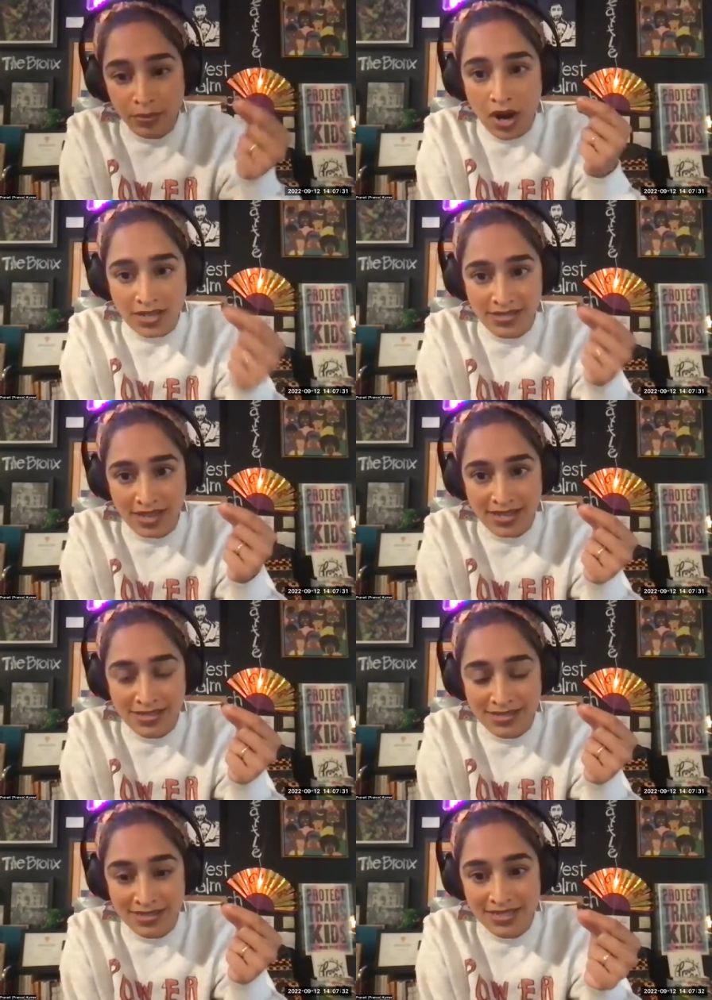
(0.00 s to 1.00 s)

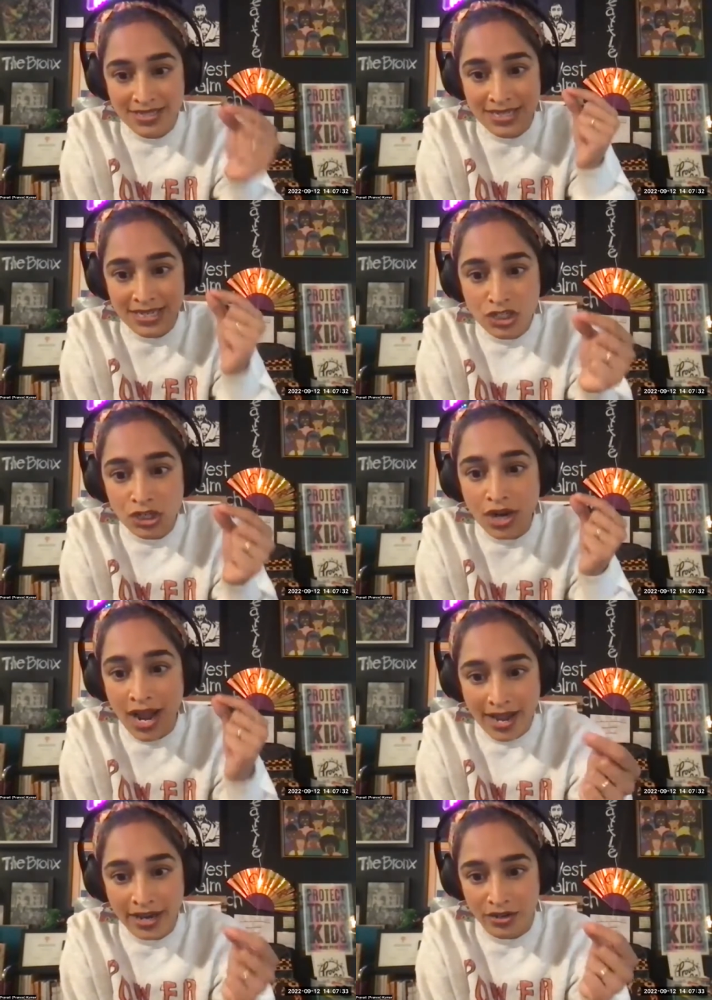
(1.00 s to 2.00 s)
process, teacher
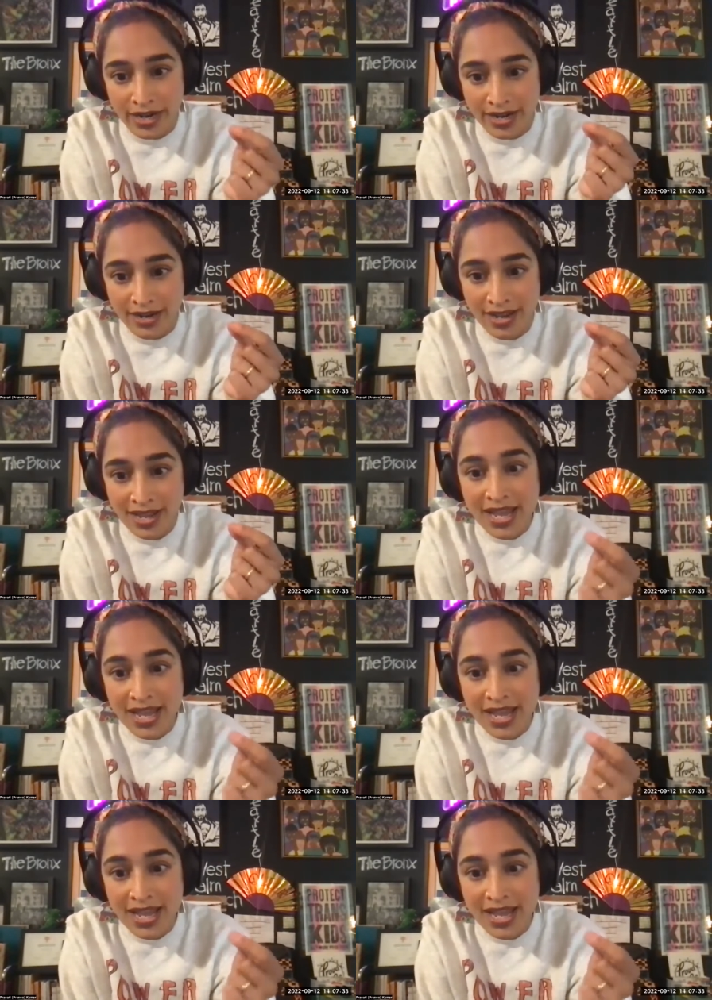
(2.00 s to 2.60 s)
hiring,